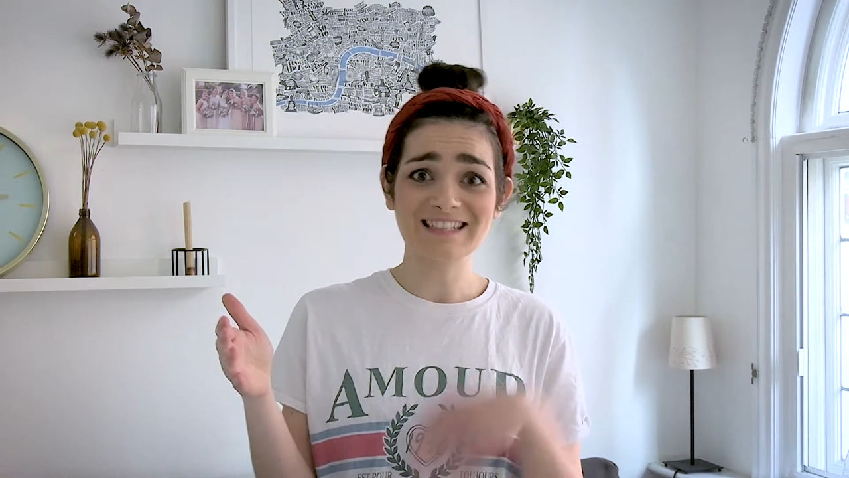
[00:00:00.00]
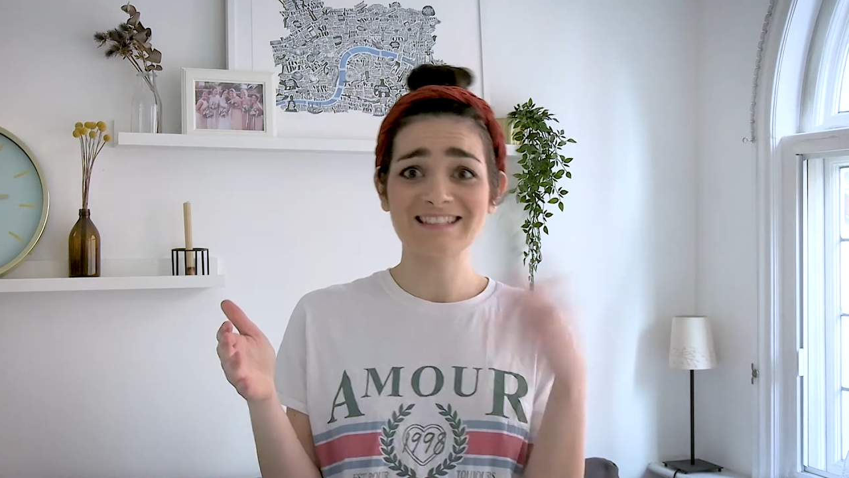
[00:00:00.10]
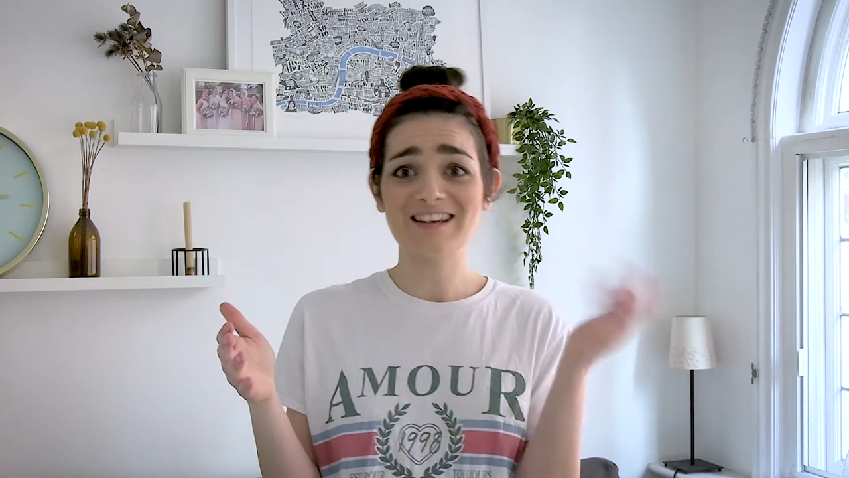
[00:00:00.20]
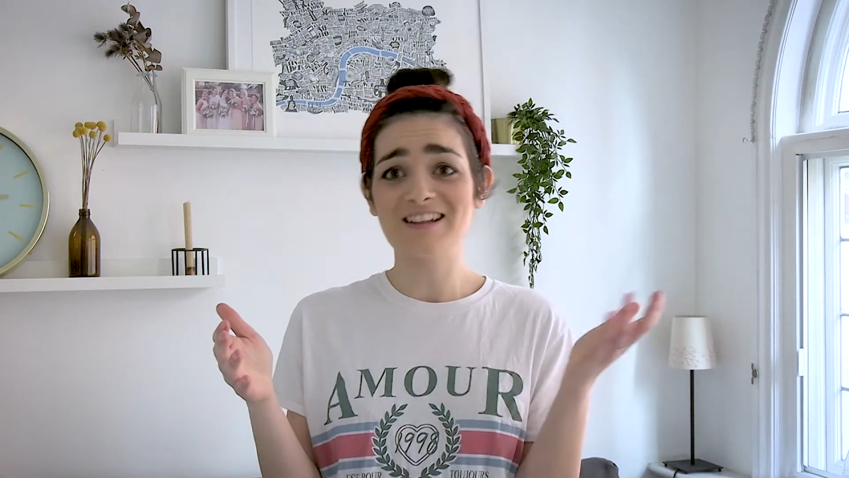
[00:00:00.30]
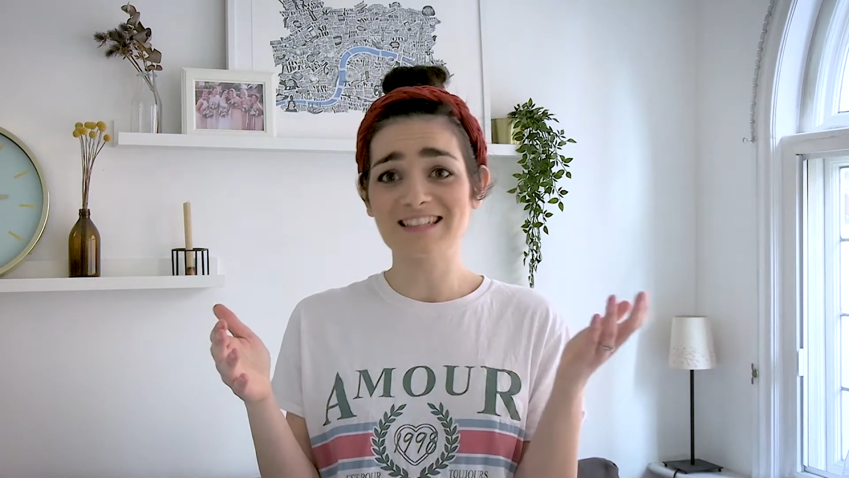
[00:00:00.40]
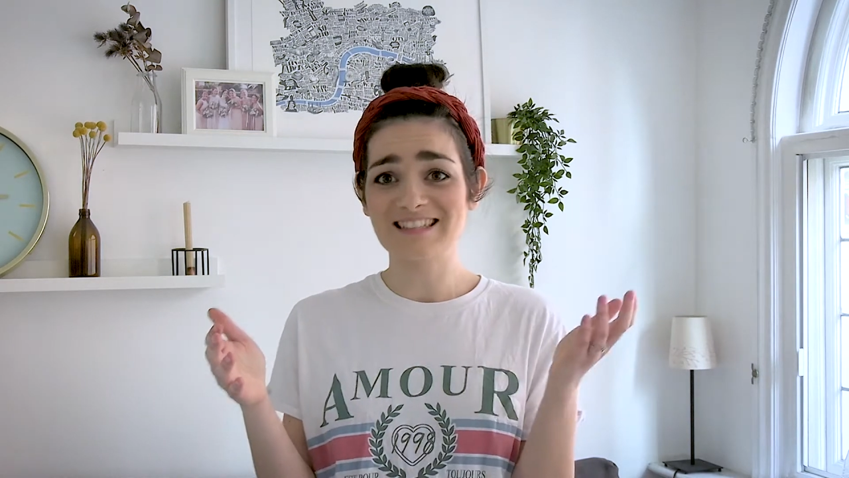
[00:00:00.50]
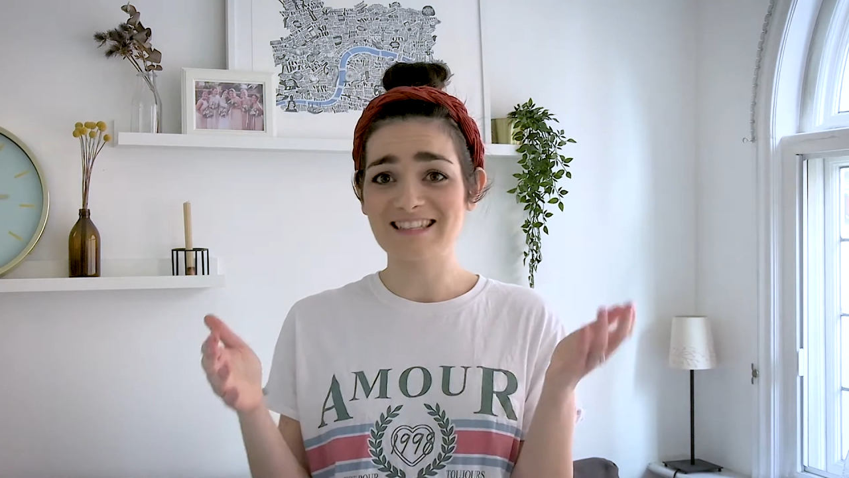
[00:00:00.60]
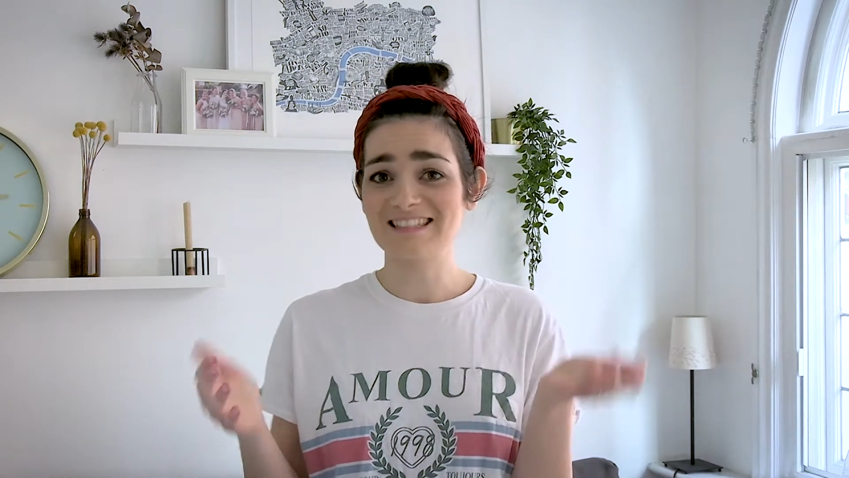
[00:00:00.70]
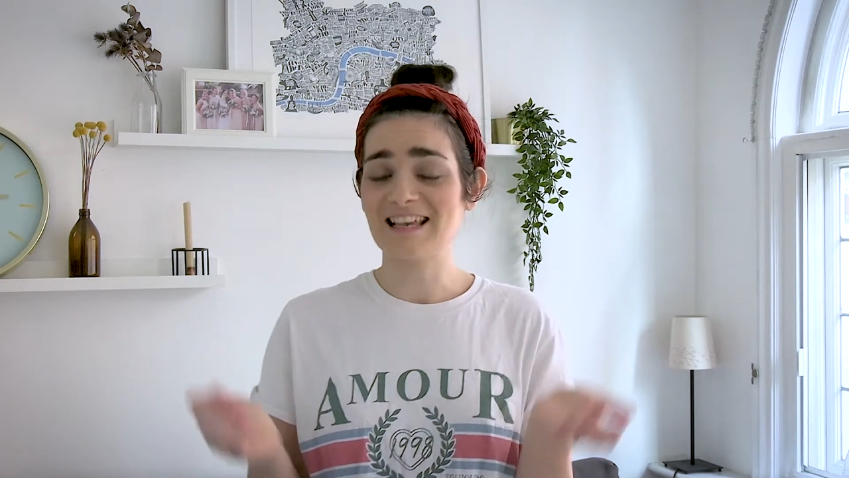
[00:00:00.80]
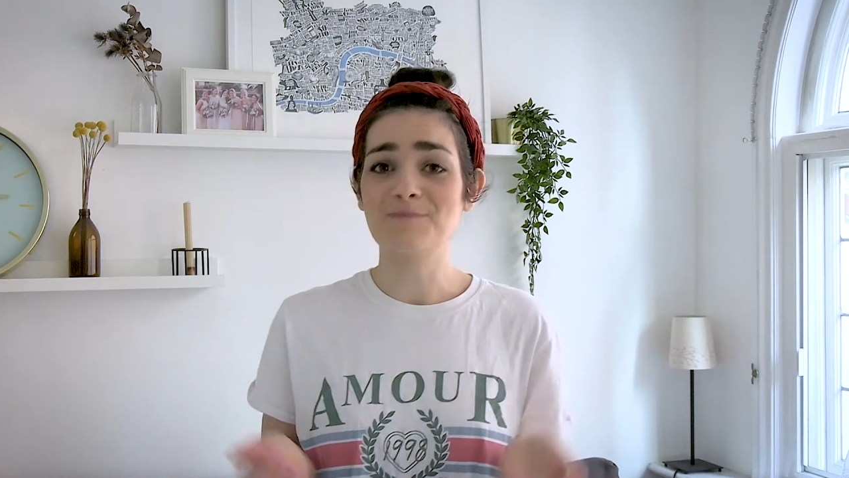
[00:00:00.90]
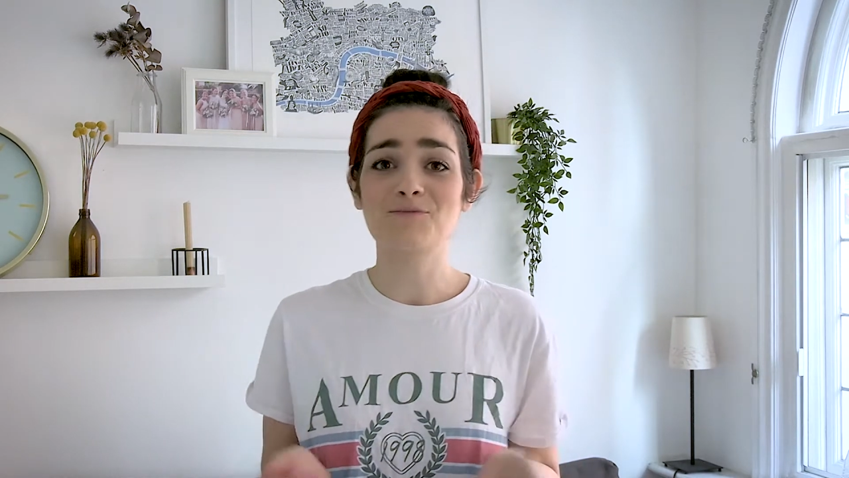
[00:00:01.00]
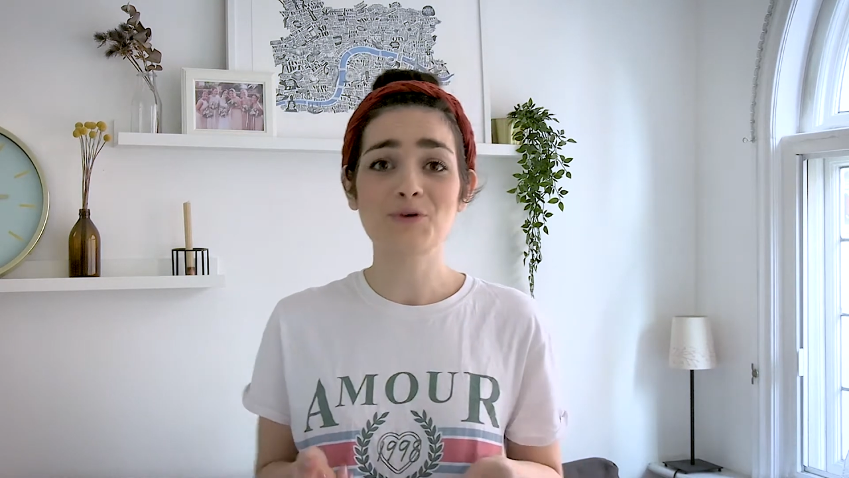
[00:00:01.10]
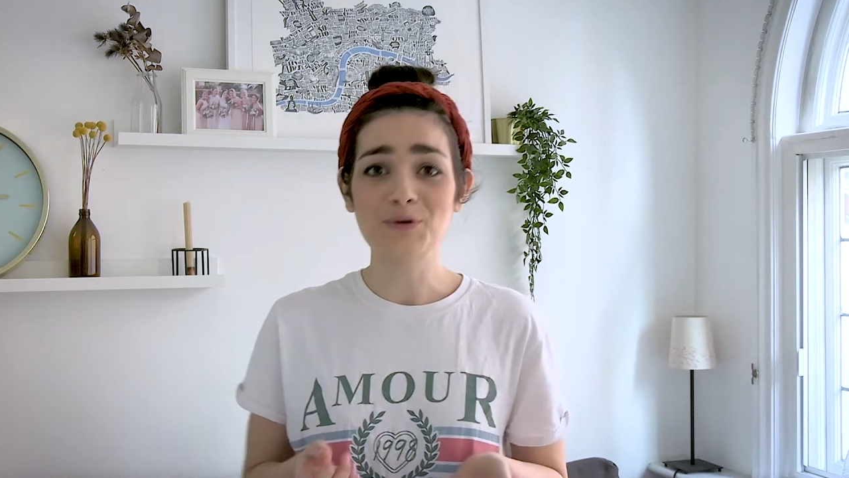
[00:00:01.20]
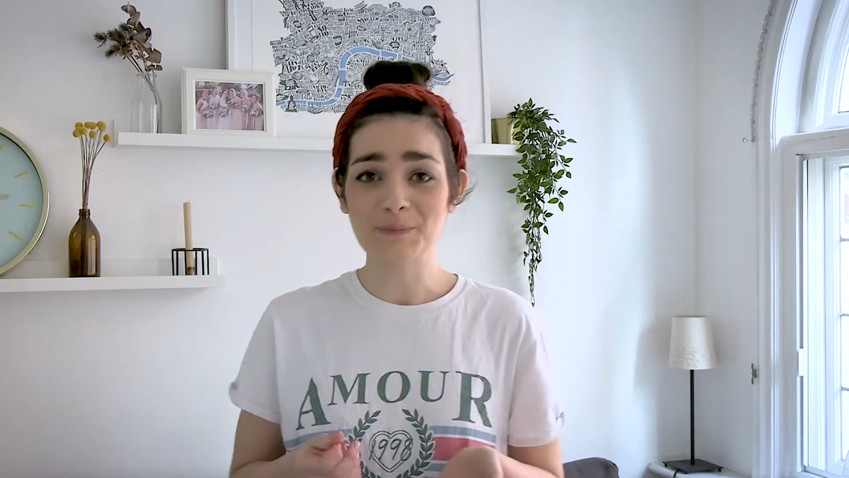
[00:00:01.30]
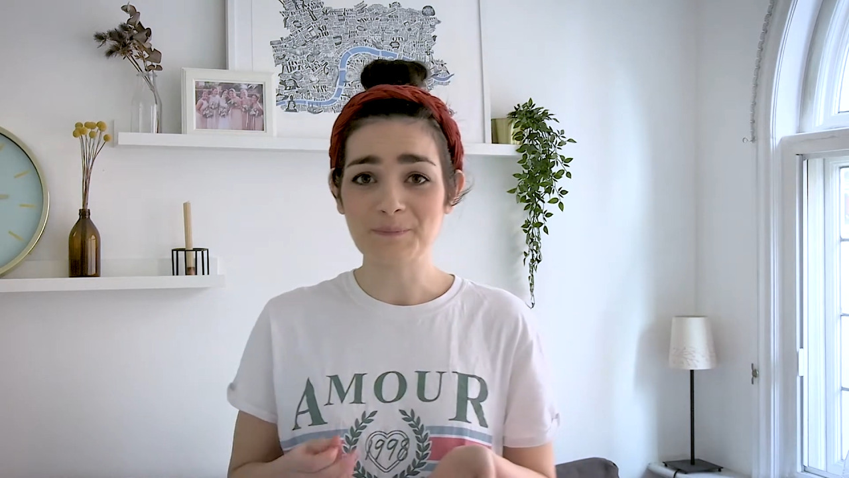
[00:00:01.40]
and dance in the same
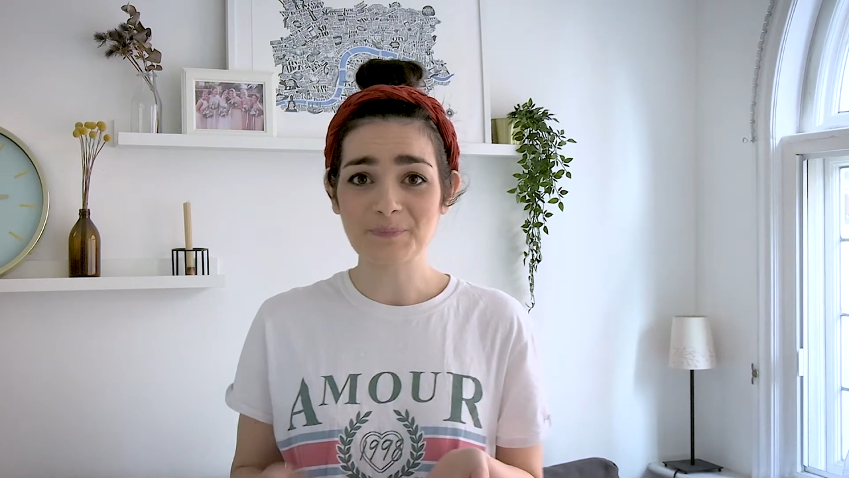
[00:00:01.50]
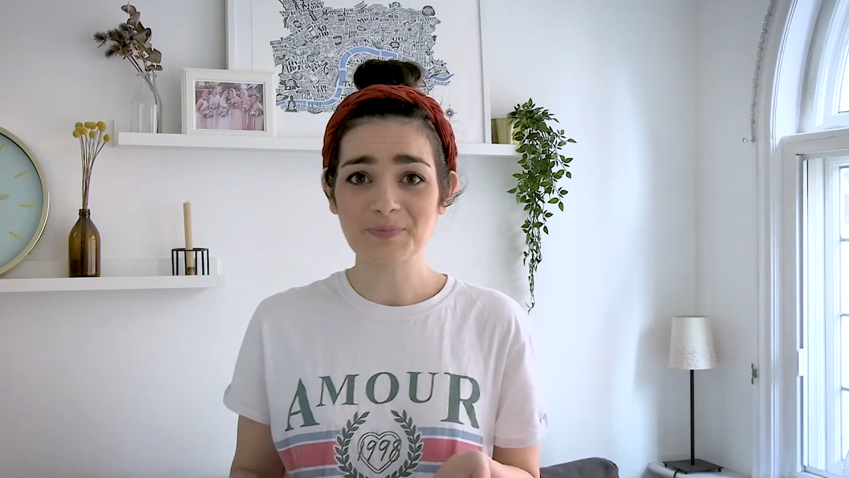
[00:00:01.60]
room,